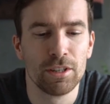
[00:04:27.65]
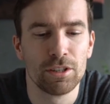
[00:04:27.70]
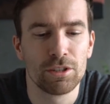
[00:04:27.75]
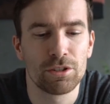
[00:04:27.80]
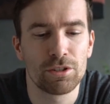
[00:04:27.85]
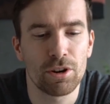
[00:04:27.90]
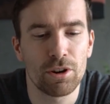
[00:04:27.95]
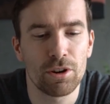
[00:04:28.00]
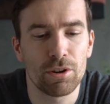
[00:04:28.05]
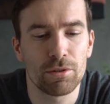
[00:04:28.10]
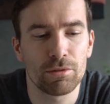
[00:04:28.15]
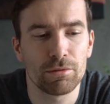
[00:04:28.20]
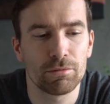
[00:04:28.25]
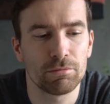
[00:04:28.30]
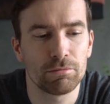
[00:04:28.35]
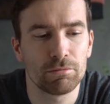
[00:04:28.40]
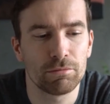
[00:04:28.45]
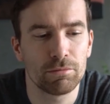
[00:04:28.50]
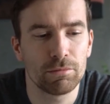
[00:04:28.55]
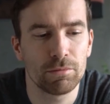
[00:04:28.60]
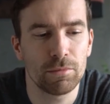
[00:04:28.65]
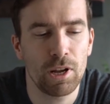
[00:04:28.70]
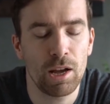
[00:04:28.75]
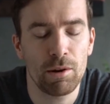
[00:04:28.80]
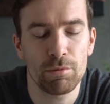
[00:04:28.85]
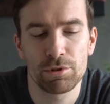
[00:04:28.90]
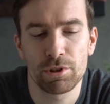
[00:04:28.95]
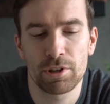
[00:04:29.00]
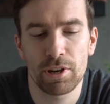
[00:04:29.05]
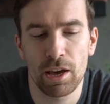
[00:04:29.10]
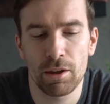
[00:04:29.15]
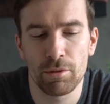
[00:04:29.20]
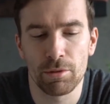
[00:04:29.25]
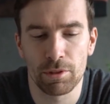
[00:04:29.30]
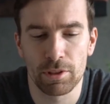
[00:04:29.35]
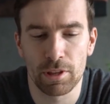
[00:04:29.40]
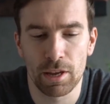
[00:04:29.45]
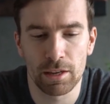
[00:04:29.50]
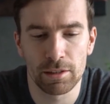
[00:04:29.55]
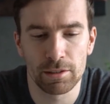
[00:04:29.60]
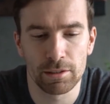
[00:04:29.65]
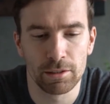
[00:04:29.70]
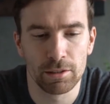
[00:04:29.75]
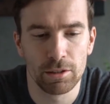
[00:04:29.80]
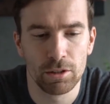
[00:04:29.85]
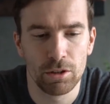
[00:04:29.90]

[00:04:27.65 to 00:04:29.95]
So I was okay with that.